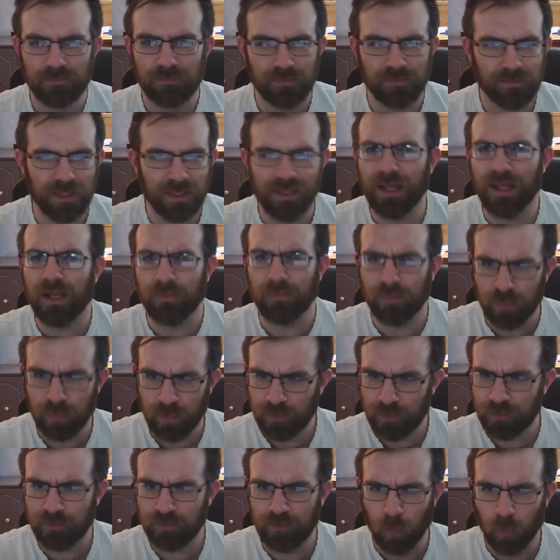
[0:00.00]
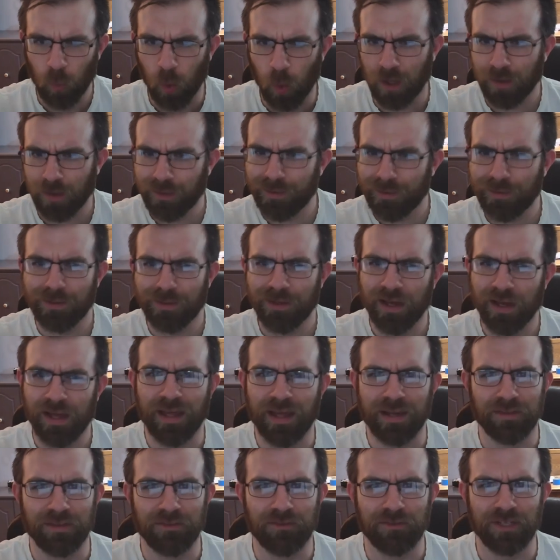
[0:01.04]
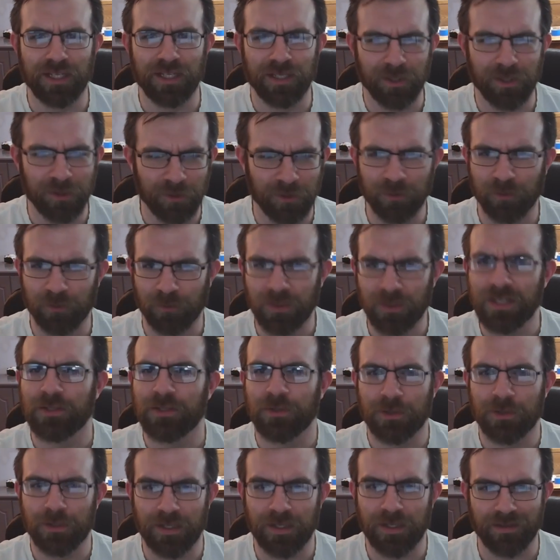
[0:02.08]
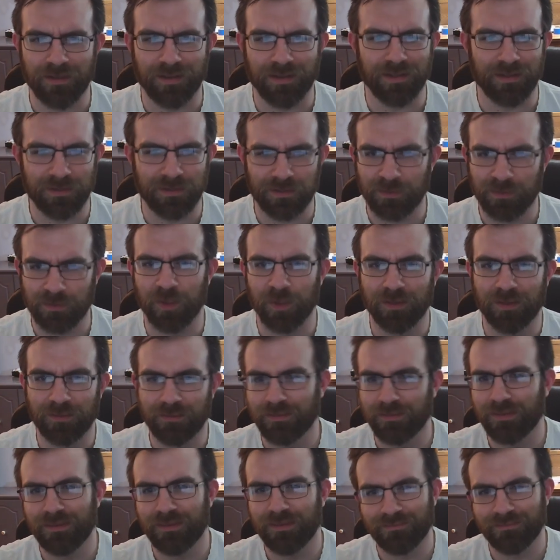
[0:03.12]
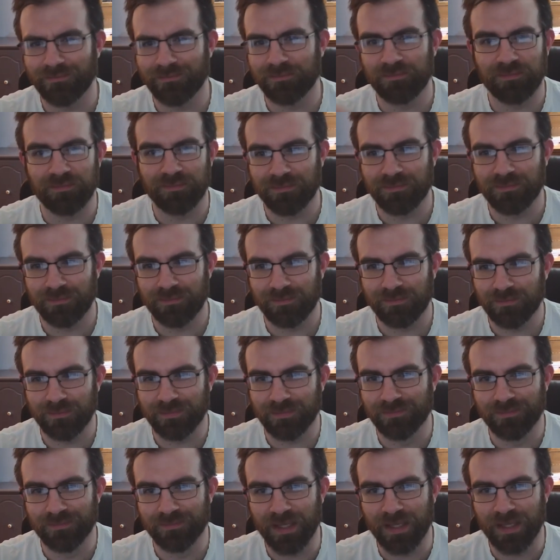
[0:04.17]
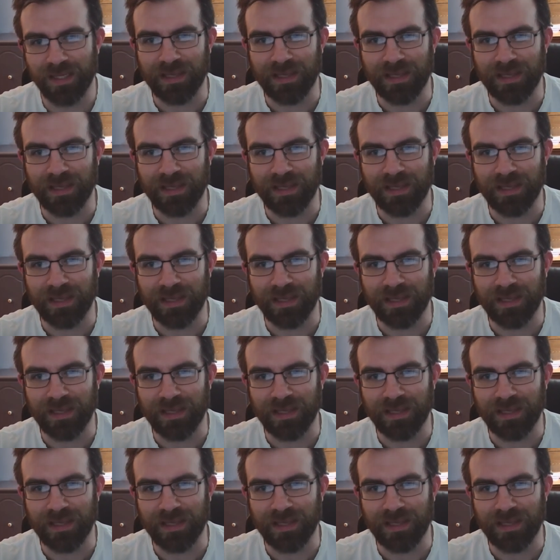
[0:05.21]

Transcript: do a lot of work ahead of the video, researching things, but my